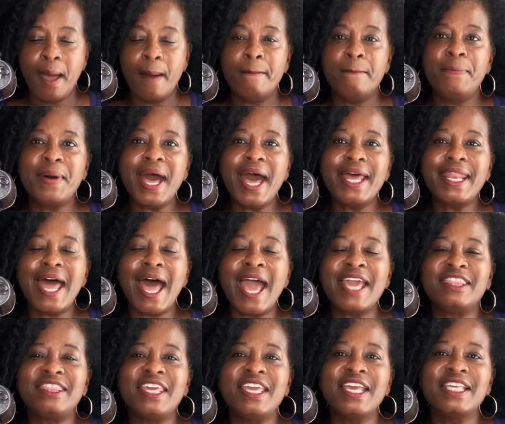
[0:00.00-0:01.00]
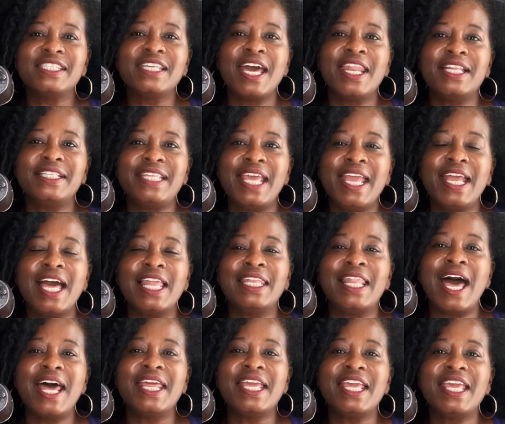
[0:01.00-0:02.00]
But I think it's going to take a
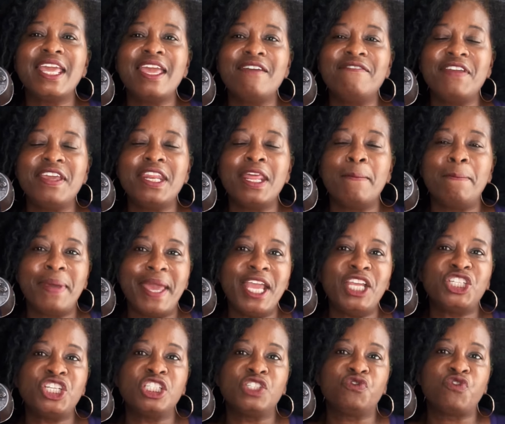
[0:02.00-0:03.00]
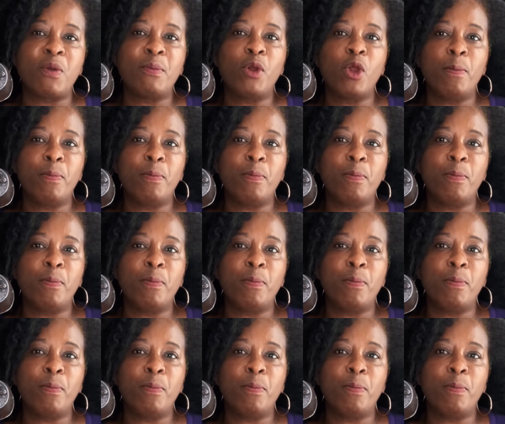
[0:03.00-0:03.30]
lot of giving and patience from her